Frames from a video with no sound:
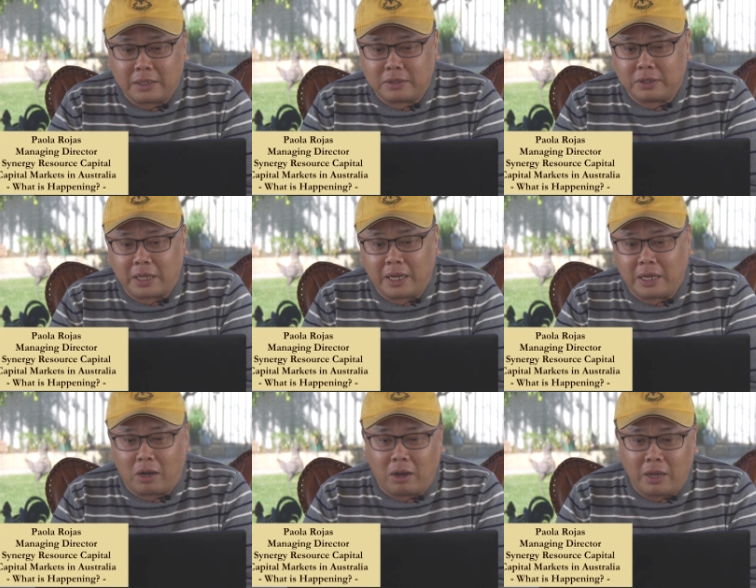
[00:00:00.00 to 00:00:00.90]

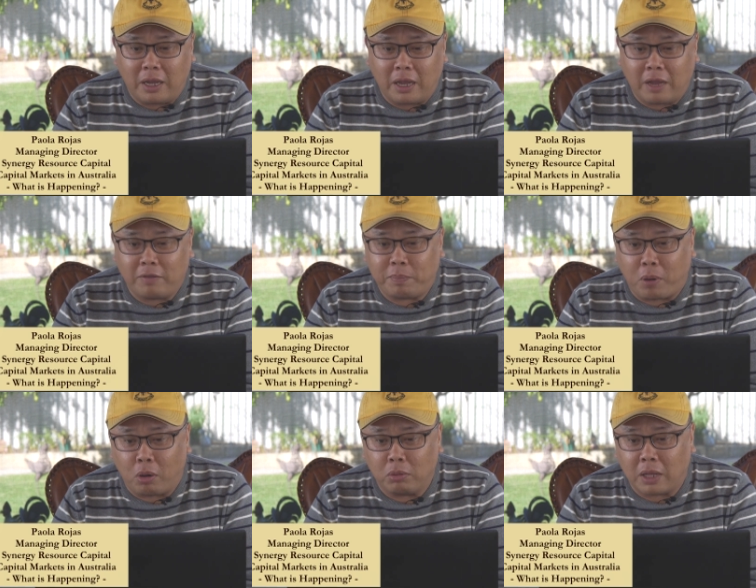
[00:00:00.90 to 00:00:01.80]
Today I have
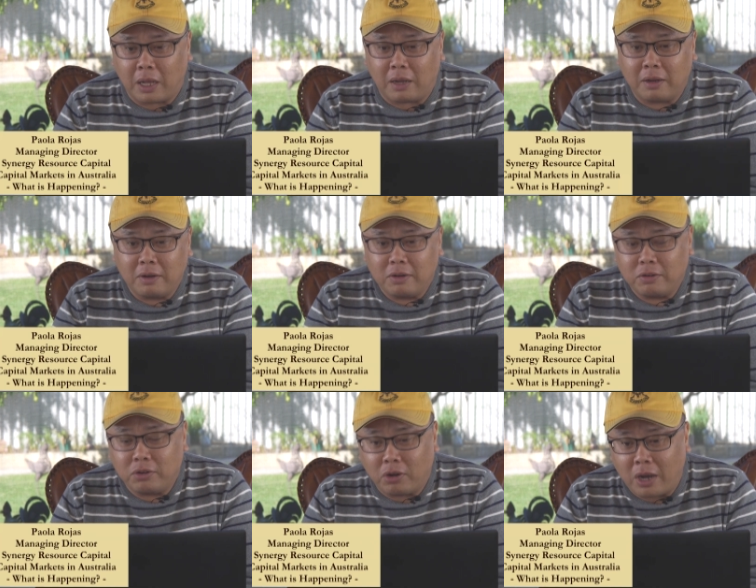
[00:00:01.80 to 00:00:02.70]
Paola
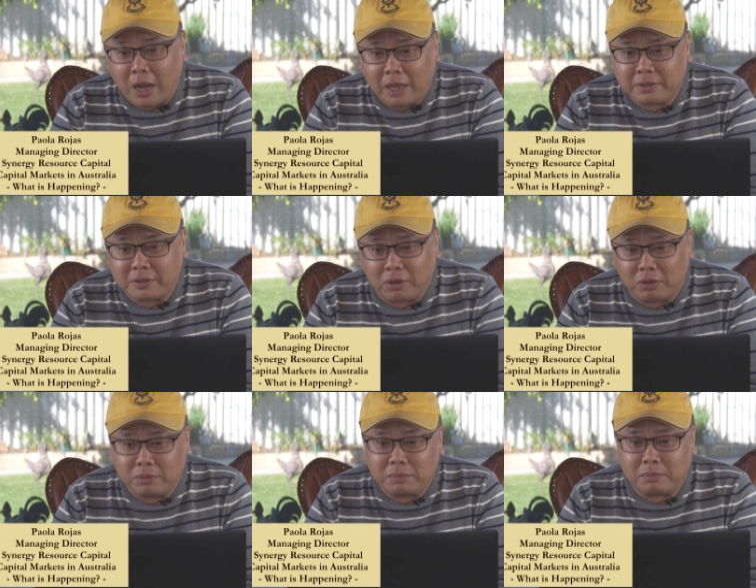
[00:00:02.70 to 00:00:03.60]
Rojas
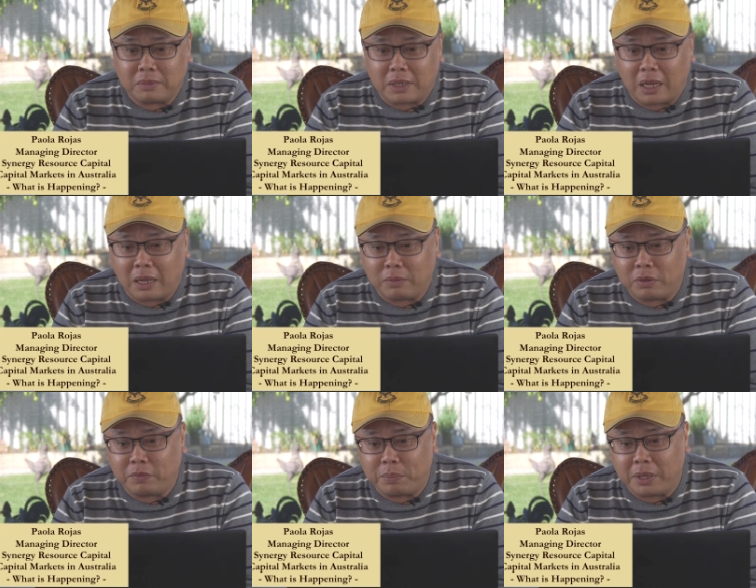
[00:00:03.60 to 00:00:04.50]
on
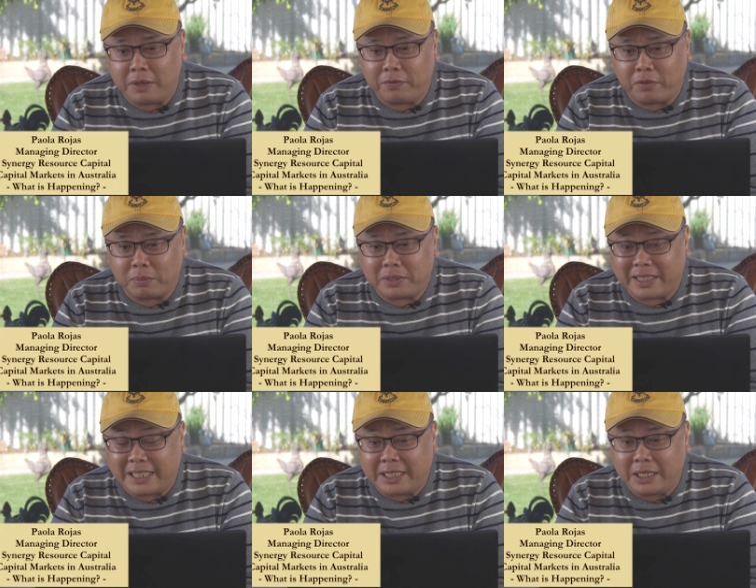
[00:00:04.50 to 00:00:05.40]
with me from
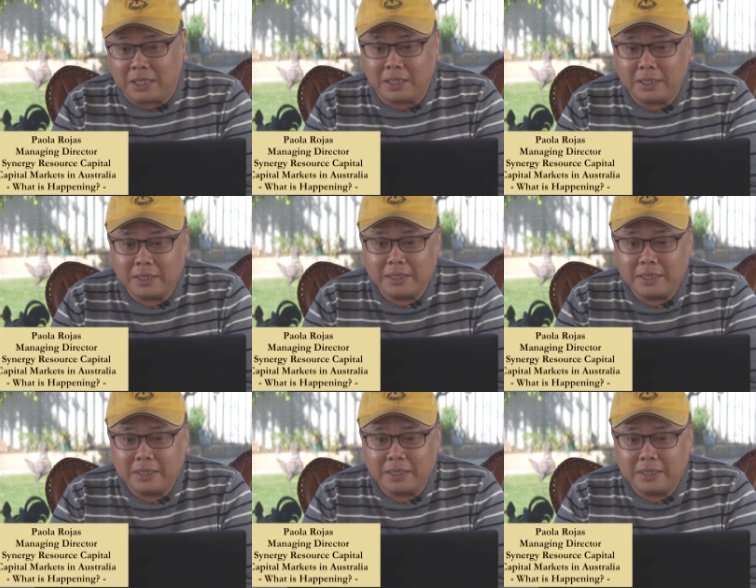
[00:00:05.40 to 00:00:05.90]
Sydney.